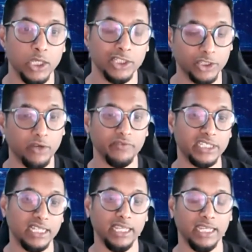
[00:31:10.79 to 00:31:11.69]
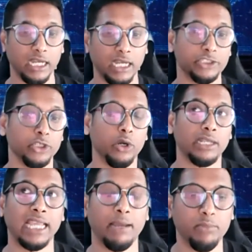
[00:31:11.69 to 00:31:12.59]
So obviously, so
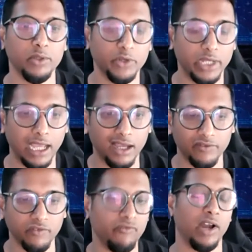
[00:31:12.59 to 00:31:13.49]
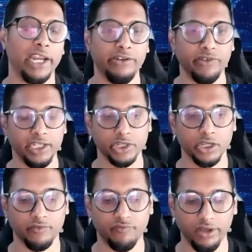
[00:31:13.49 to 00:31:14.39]
Tableau would have a wide range
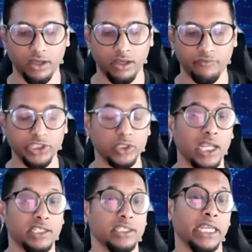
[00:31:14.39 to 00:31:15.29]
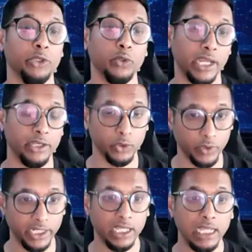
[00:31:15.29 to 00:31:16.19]
of visualization that you can do
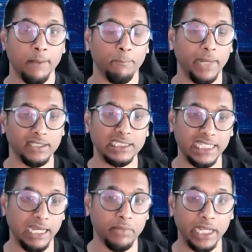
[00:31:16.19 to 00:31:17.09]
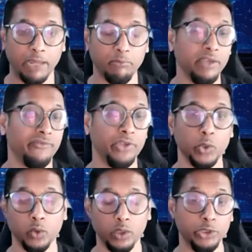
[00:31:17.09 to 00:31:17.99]
it. But at the same time, if
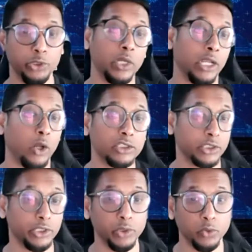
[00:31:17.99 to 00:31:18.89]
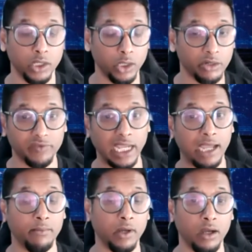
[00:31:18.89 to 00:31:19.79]
you can also do a lot
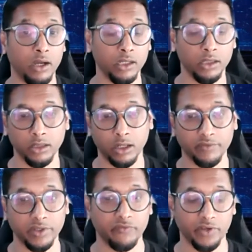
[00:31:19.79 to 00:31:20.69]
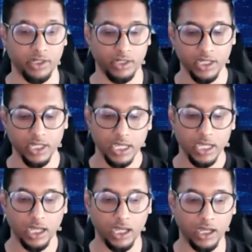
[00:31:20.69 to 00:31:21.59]
of different
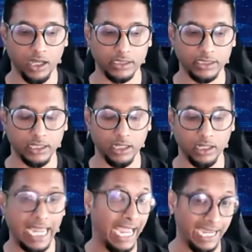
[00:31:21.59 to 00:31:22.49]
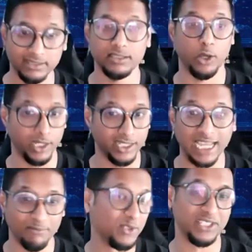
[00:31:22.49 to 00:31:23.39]
hacks on
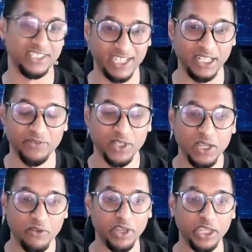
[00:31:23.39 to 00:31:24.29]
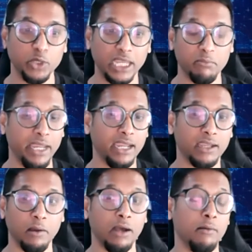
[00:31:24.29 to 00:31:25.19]
Tableau itself, where you can make
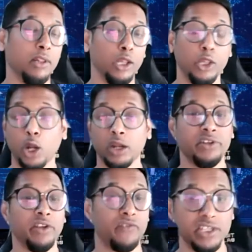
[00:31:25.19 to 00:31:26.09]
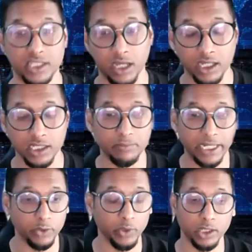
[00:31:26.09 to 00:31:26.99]
a lot of different charts by
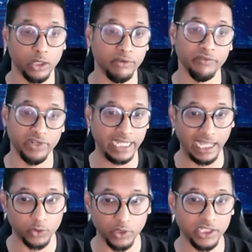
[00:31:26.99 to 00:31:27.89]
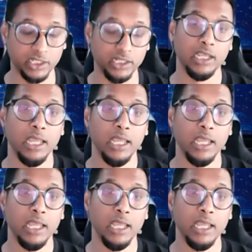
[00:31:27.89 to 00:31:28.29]
doing a lot of different calculation.